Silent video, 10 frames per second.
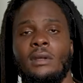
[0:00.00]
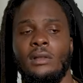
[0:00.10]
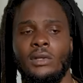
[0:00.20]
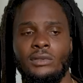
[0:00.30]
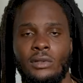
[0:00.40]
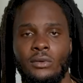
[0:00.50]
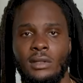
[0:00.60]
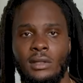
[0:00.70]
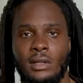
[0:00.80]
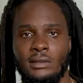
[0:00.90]
Those are the three
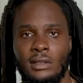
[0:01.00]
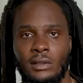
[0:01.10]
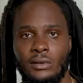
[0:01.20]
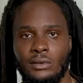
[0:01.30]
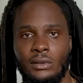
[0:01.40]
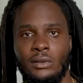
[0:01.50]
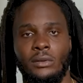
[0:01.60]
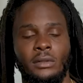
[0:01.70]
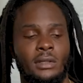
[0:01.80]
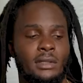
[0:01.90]
things that they're usually
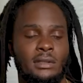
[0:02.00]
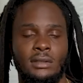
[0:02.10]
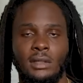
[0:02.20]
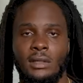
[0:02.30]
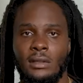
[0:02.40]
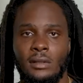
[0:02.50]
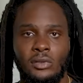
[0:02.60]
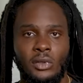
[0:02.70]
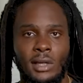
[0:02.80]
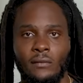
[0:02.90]
doing is
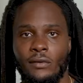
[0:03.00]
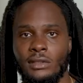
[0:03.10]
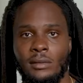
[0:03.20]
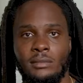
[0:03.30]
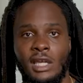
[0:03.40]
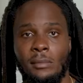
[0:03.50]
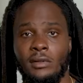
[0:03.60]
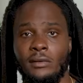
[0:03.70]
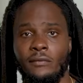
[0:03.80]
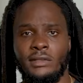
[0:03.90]
training for some type
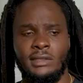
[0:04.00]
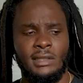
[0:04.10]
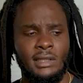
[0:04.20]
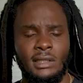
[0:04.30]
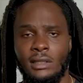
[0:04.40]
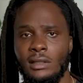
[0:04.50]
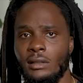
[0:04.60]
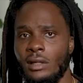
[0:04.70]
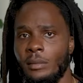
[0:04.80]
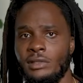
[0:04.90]
of physique
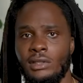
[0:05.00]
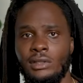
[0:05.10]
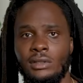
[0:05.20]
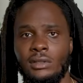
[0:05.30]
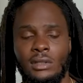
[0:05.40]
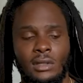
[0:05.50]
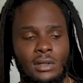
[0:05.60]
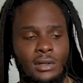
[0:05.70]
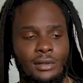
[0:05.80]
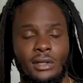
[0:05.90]
competition,
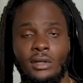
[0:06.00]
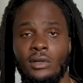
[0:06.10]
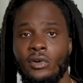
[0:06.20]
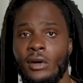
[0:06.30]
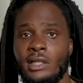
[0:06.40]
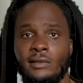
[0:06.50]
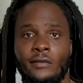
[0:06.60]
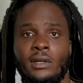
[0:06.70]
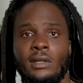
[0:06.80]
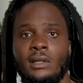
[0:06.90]
they're
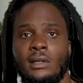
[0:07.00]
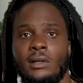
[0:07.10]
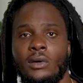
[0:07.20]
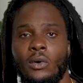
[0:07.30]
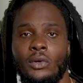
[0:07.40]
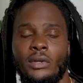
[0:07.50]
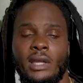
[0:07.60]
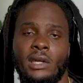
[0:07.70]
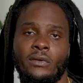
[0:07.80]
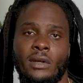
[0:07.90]
CrossFitting, or they're
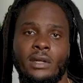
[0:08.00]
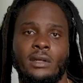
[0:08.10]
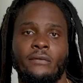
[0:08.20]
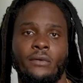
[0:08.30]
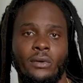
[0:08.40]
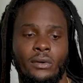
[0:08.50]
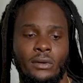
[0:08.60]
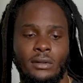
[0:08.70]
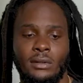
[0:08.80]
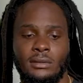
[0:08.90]
getting ready
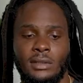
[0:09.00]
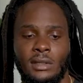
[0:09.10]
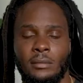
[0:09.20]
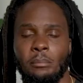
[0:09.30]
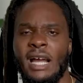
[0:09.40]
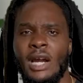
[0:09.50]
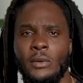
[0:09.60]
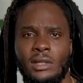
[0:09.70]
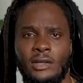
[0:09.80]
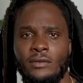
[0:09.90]
for some
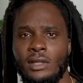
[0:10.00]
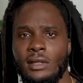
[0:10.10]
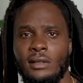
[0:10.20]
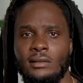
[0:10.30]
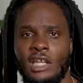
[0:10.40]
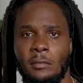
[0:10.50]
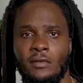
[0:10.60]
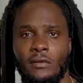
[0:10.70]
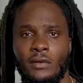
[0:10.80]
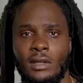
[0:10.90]
powerlifting type of
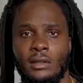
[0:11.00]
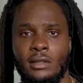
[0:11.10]
event,